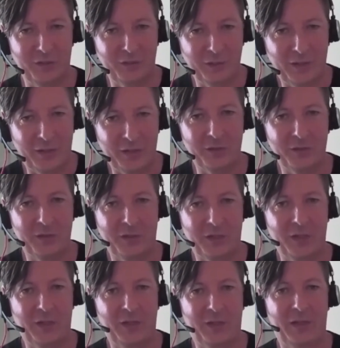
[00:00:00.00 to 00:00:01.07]
as
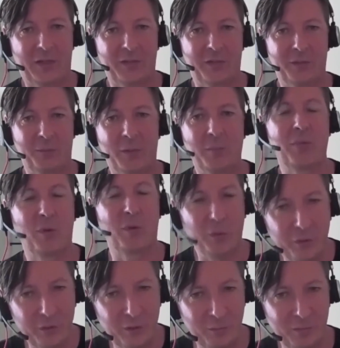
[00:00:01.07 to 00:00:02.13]
an
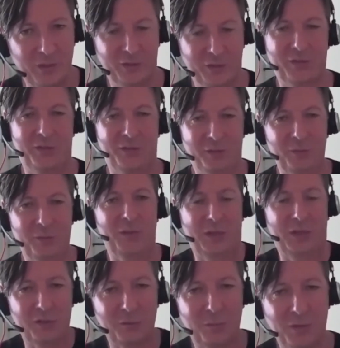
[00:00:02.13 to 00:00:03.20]
employer because this was
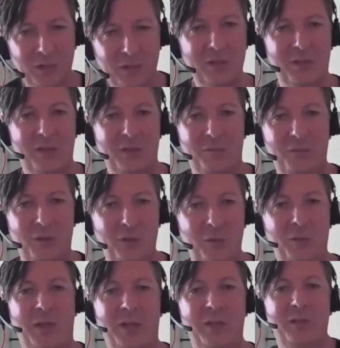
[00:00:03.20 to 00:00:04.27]
expected of you.
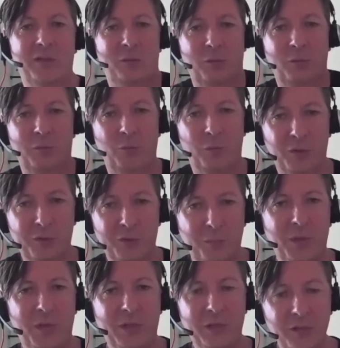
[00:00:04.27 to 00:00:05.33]
That's your
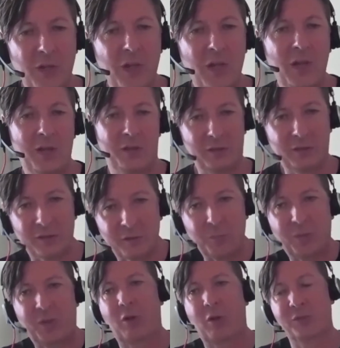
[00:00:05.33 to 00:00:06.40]
workspace. The desk
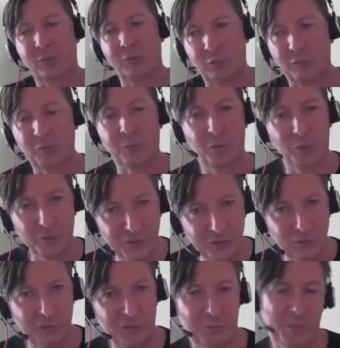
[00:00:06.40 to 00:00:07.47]
becomes sort of a
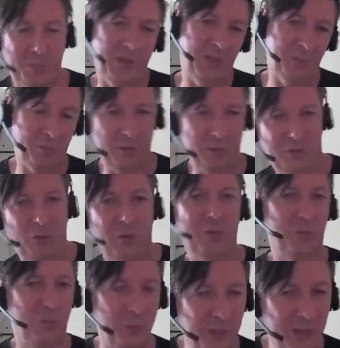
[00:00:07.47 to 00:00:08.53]
personal space, but not
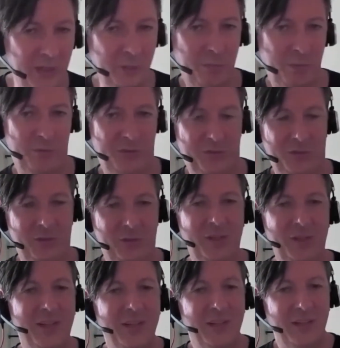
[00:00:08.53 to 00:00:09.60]
really personal.
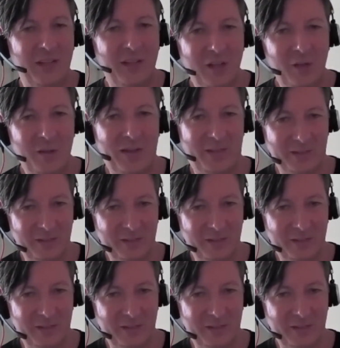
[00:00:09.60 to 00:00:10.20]
And